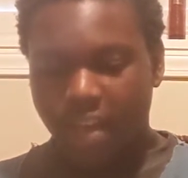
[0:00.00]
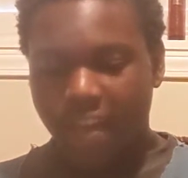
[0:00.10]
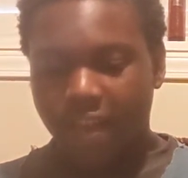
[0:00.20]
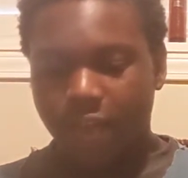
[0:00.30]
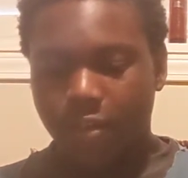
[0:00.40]

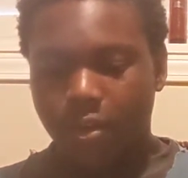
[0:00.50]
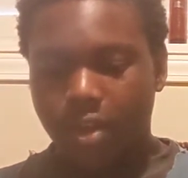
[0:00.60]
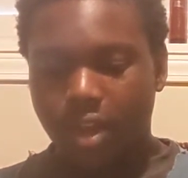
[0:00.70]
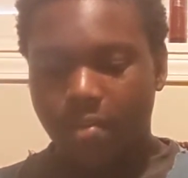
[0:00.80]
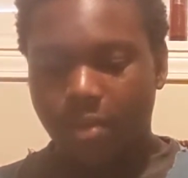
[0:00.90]
and for
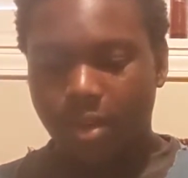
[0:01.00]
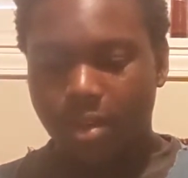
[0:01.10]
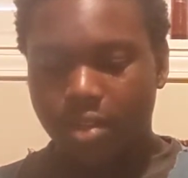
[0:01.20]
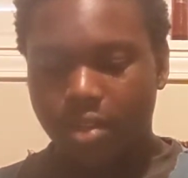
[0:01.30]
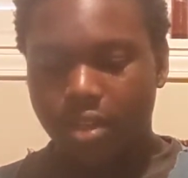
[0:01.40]
thy
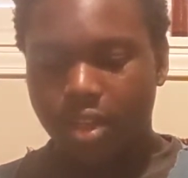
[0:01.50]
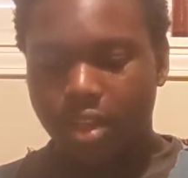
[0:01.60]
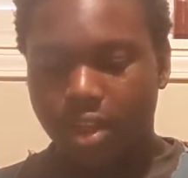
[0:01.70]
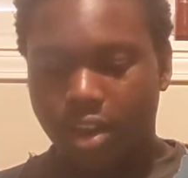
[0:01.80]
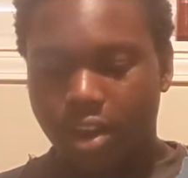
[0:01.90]
pleasure
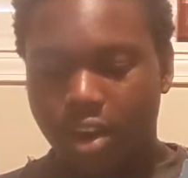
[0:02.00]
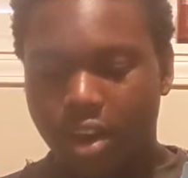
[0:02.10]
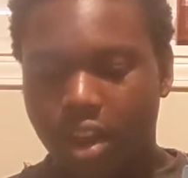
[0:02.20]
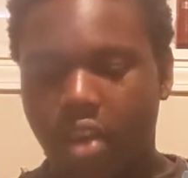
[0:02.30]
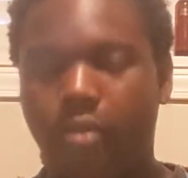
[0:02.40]
they are
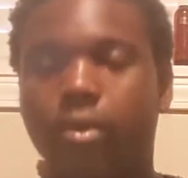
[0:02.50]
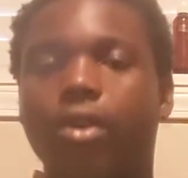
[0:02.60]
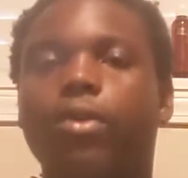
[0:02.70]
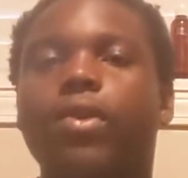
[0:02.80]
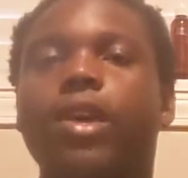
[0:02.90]
and
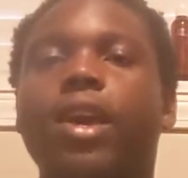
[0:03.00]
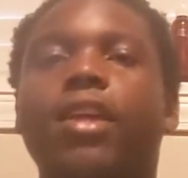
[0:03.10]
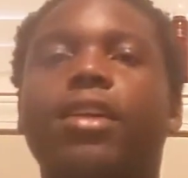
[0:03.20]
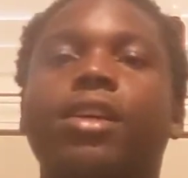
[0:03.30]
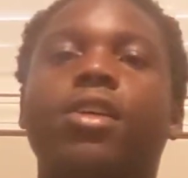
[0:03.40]
were
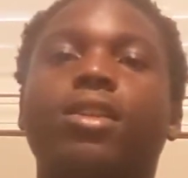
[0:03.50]
created."